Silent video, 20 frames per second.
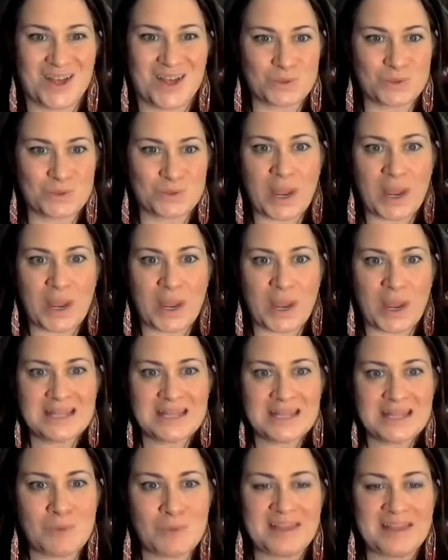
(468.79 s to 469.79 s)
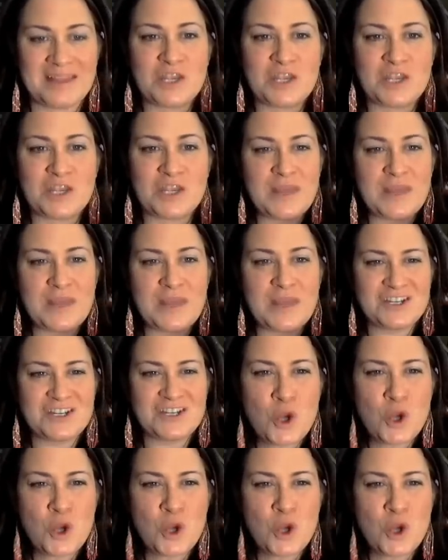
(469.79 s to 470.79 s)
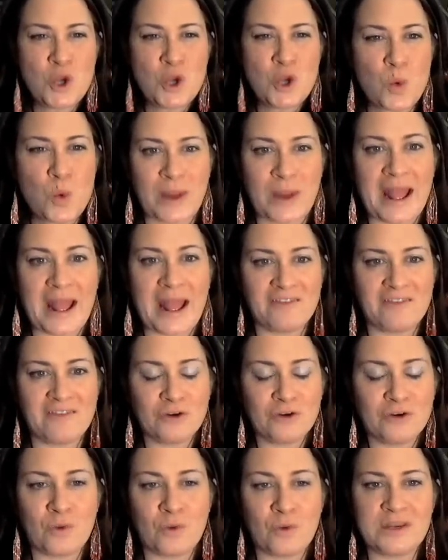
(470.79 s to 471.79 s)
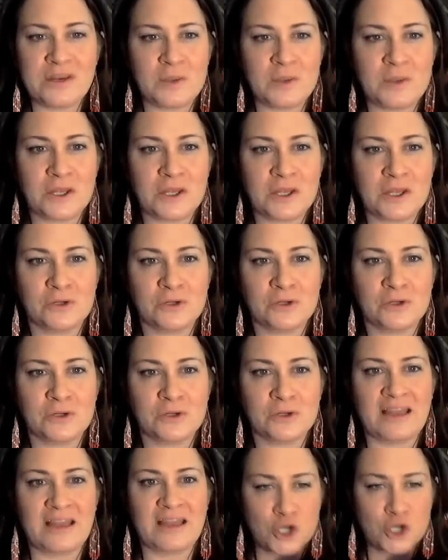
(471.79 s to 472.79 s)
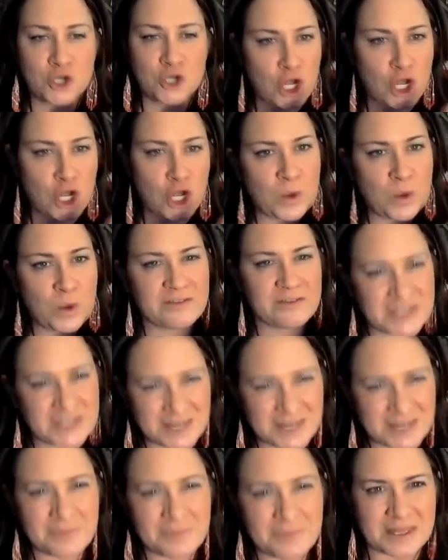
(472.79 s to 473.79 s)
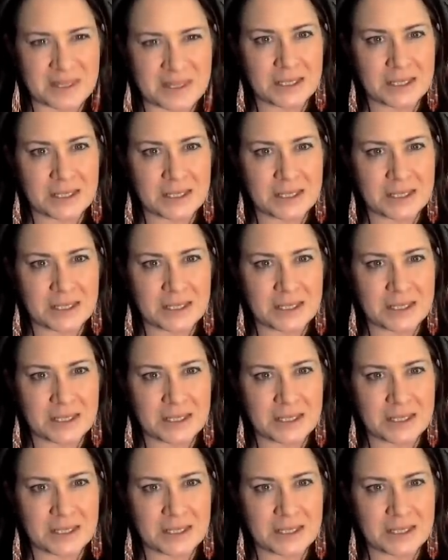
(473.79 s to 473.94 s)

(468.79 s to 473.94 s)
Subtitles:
Right in this moment, there's nowhere that you're ever going to be in your life that you're not aware of something.